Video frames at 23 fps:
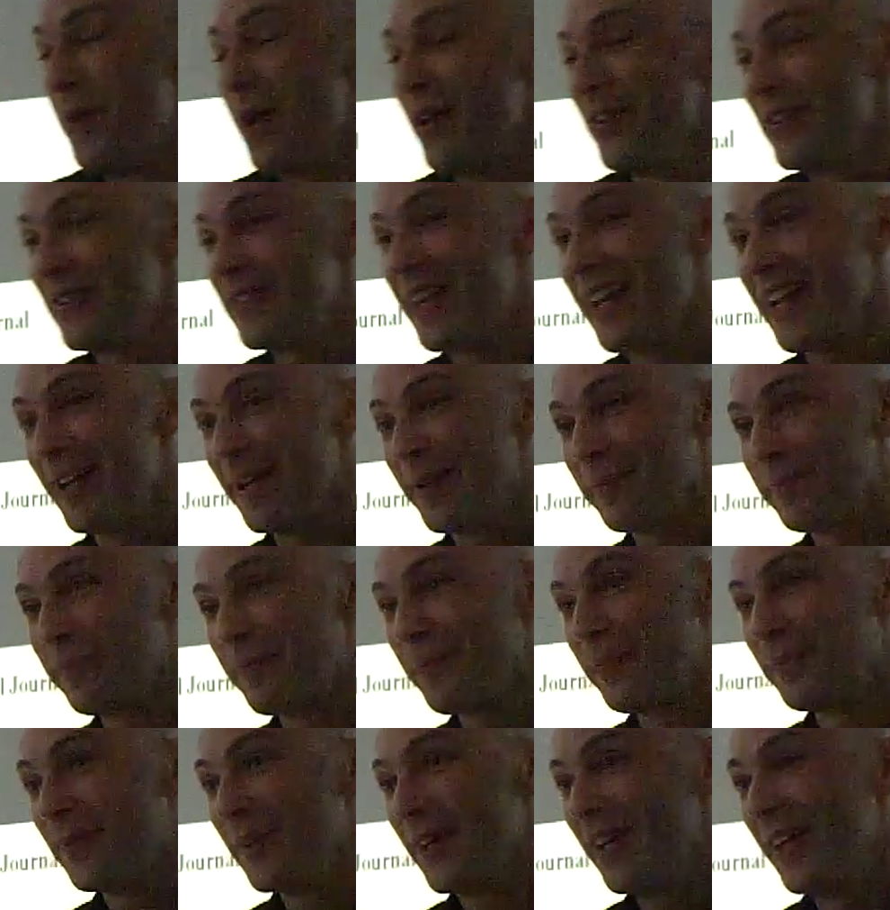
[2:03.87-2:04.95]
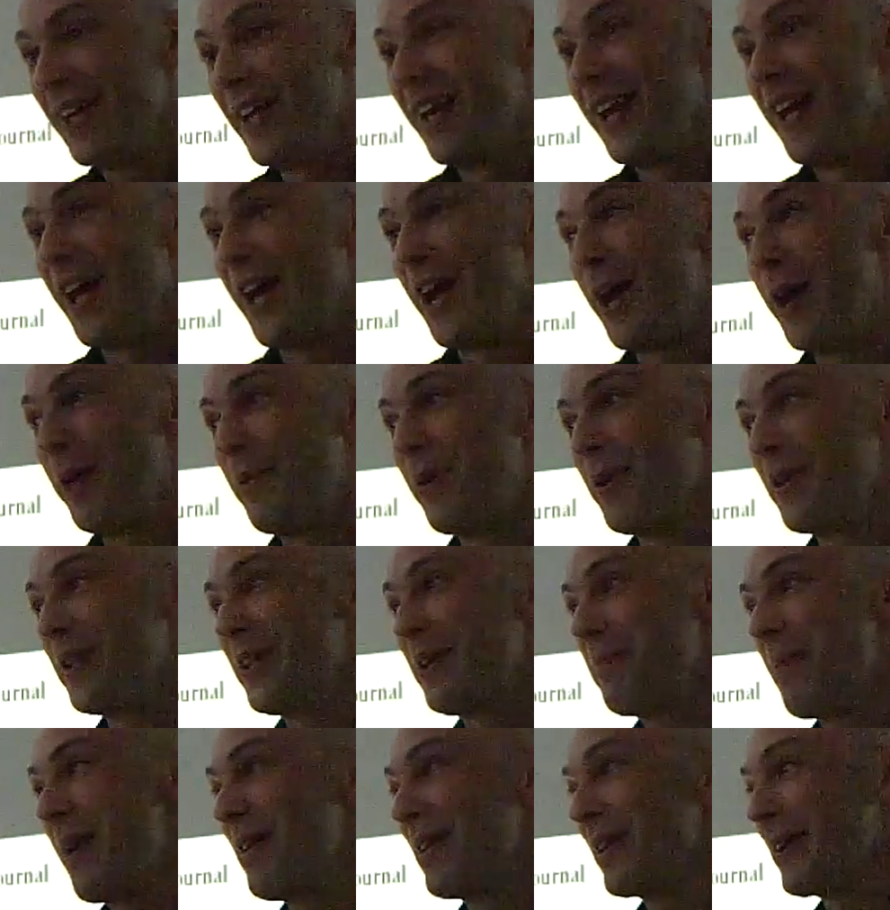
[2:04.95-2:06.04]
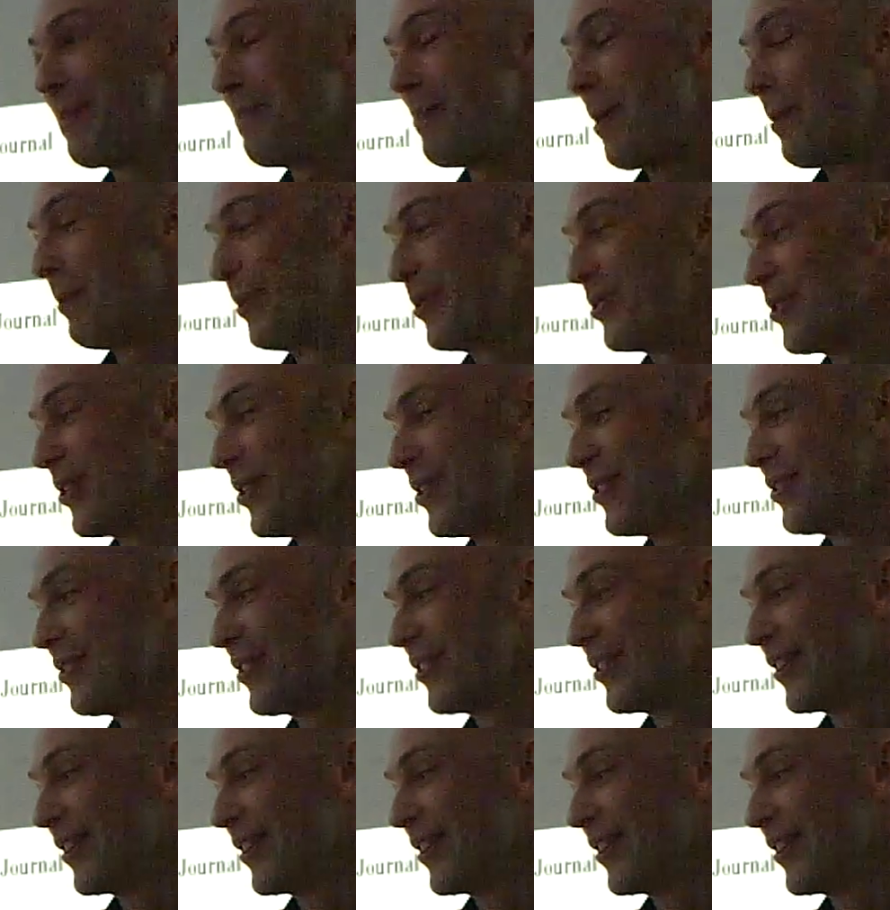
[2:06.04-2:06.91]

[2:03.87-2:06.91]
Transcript: want it. One of the American publishers,